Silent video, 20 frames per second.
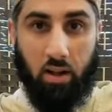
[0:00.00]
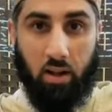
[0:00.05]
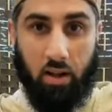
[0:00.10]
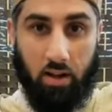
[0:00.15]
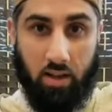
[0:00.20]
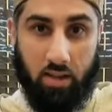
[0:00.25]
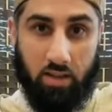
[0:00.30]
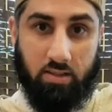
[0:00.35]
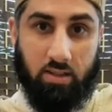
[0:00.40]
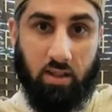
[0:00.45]

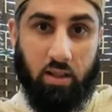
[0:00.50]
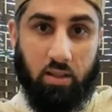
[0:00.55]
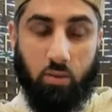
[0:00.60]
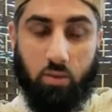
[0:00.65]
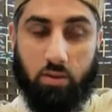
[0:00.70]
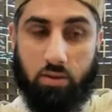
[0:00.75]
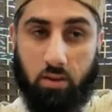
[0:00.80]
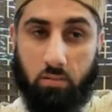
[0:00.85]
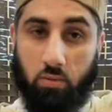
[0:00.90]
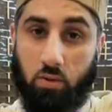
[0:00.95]
alayhi salatu
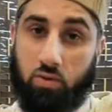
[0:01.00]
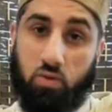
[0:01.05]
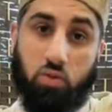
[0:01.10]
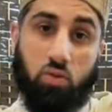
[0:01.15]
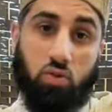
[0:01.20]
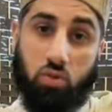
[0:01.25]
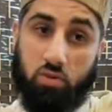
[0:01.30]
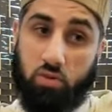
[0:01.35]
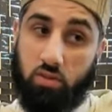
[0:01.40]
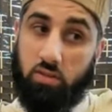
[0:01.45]
wasalam. It also
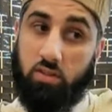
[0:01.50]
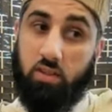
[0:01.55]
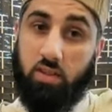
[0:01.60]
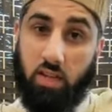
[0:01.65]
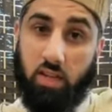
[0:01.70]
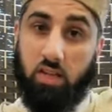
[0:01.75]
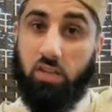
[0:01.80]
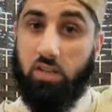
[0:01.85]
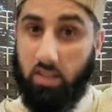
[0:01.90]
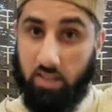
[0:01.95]
shows us the
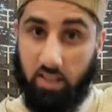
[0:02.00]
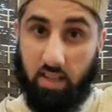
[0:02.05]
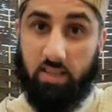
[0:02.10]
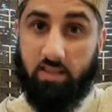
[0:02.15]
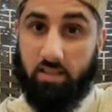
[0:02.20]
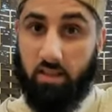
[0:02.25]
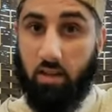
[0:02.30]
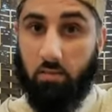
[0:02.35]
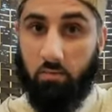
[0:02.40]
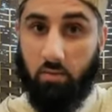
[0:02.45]
danger in that
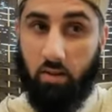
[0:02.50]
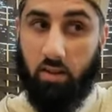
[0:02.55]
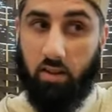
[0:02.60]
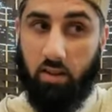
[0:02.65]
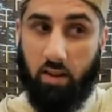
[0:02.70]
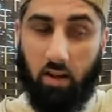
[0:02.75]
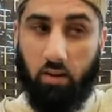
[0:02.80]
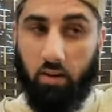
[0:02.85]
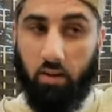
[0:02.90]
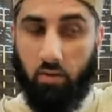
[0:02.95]
statement,
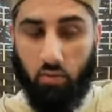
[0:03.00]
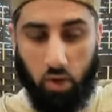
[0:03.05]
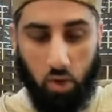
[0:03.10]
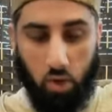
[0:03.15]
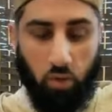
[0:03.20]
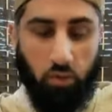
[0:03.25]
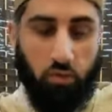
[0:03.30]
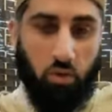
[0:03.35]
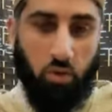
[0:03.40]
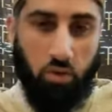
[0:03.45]
that if we
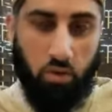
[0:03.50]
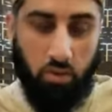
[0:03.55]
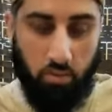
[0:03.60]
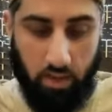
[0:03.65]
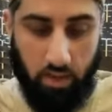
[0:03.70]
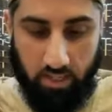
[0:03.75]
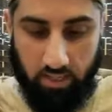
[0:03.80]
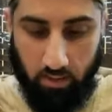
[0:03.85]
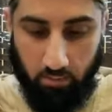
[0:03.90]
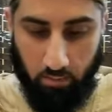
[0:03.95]
don't follow the
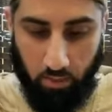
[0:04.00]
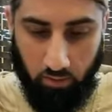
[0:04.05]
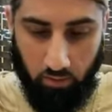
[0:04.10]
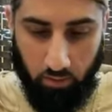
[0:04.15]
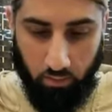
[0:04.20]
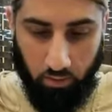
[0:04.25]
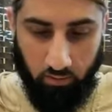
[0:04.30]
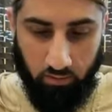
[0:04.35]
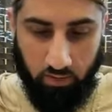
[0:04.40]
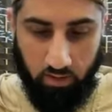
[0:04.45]
example of the
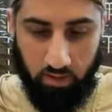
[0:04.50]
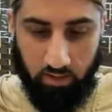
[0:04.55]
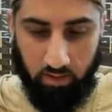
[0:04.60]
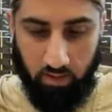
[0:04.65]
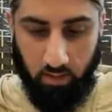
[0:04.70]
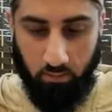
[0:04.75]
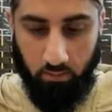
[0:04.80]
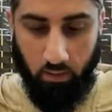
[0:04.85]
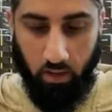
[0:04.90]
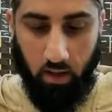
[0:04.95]
Prophet
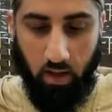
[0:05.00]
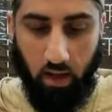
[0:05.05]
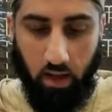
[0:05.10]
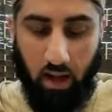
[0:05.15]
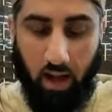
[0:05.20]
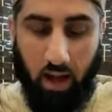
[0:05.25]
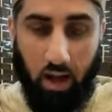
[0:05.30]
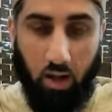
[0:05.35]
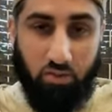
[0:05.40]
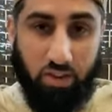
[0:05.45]
sallam,
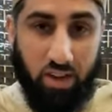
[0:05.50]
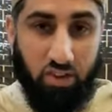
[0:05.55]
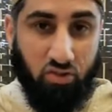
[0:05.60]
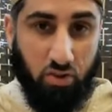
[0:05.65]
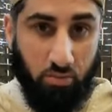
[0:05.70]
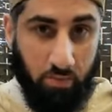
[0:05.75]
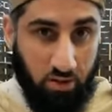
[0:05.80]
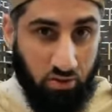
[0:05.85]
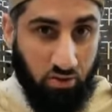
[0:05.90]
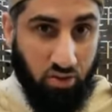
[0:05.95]
how
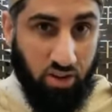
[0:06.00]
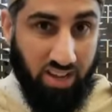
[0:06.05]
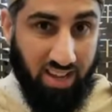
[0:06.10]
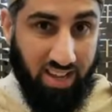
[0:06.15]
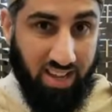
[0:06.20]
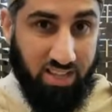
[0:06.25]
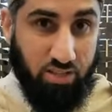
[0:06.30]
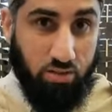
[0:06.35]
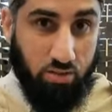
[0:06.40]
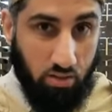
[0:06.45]
detrimental it
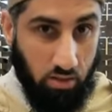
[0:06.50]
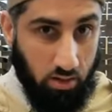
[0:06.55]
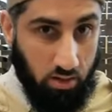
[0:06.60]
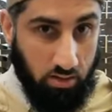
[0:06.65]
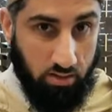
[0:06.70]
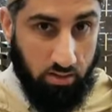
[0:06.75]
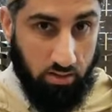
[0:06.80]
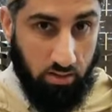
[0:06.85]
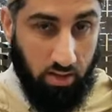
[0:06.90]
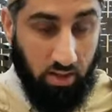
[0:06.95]
is to
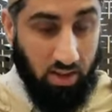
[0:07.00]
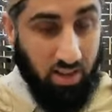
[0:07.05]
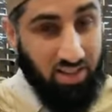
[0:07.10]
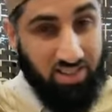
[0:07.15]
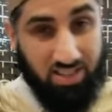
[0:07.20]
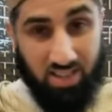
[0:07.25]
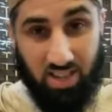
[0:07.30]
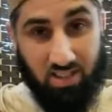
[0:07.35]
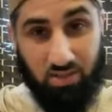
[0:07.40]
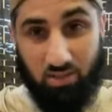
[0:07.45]
us. Allah
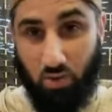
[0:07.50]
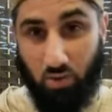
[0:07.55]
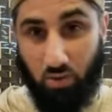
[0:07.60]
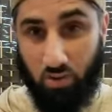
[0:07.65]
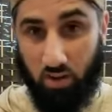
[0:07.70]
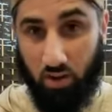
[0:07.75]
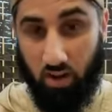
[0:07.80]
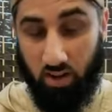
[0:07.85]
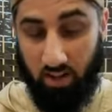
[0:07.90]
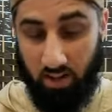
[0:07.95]
says in the
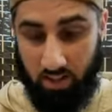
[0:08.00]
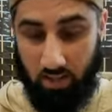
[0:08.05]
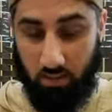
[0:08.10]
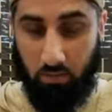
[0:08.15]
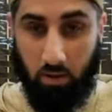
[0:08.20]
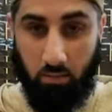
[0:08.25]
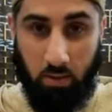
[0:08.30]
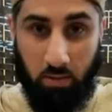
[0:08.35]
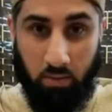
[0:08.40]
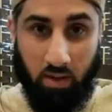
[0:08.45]
Quran, as
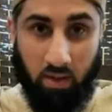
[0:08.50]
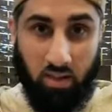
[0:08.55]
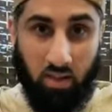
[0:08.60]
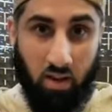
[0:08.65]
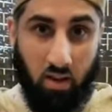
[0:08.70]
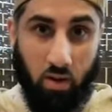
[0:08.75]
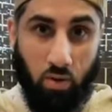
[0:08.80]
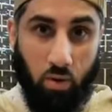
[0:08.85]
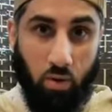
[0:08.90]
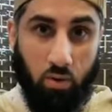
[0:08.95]
Imam Ibn
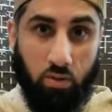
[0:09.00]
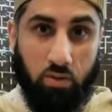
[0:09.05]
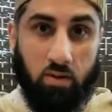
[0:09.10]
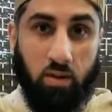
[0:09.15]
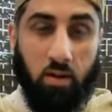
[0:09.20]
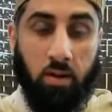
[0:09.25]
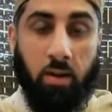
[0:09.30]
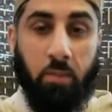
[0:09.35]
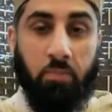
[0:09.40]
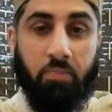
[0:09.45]
Atā'illah quotes,
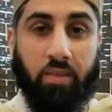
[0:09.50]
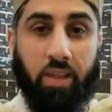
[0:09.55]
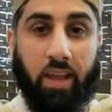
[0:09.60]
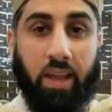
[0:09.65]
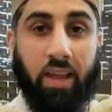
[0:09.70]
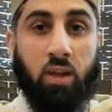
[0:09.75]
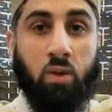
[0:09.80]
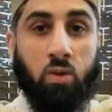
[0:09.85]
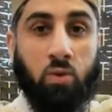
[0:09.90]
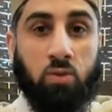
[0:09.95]

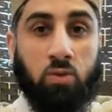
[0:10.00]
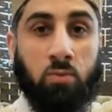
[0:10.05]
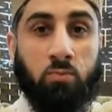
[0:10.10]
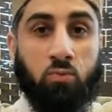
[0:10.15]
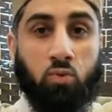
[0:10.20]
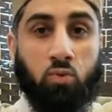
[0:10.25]
"In kuntum